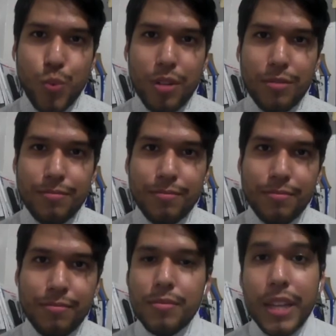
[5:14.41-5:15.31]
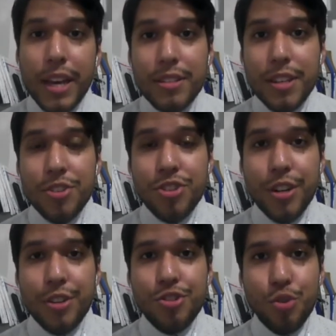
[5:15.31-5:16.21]
well. Next is
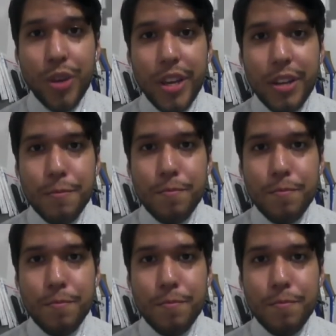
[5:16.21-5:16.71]
share screen.